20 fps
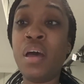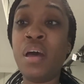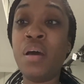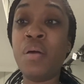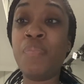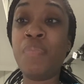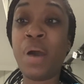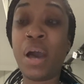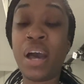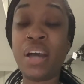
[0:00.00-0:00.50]

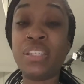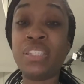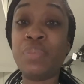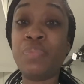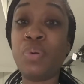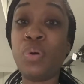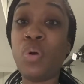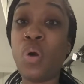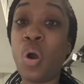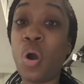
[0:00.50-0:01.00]

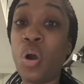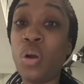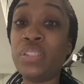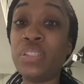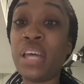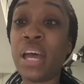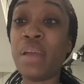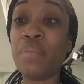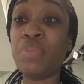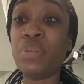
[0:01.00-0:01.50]
possible
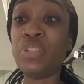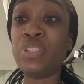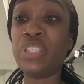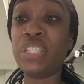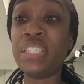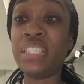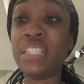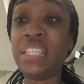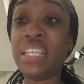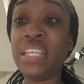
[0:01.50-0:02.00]
Alzheimer's
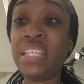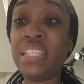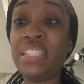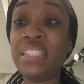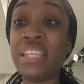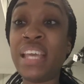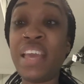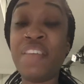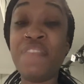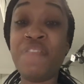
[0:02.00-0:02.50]

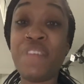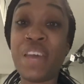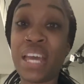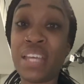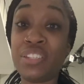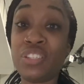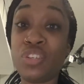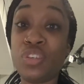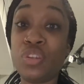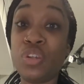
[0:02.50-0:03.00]
disease and
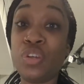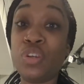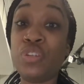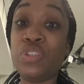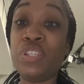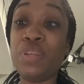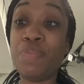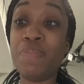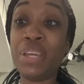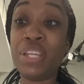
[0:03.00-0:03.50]
vascular
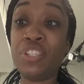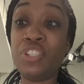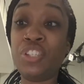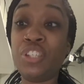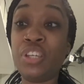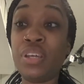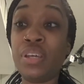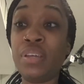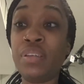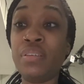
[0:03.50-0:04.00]

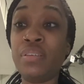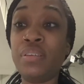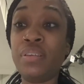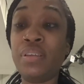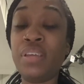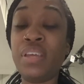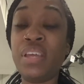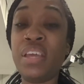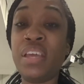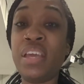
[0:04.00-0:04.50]
dementia,
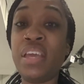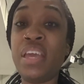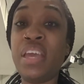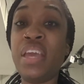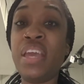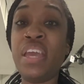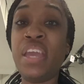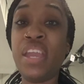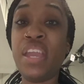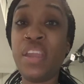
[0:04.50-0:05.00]

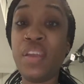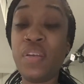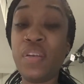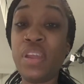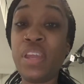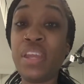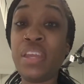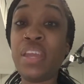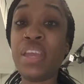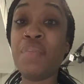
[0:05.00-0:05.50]

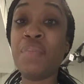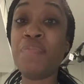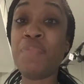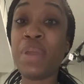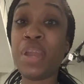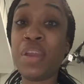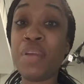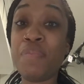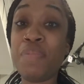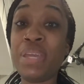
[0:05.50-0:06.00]
hearing
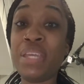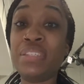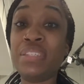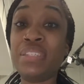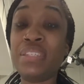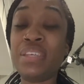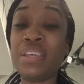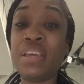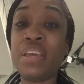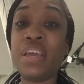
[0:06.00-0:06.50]

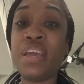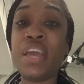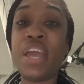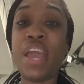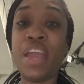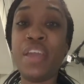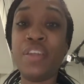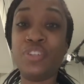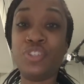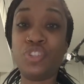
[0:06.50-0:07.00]
impairment,
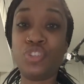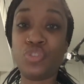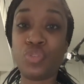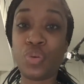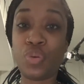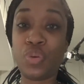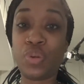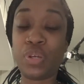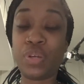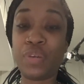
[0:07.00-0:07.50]
and
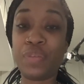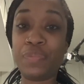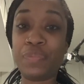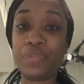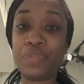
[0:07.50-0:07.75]
stroke.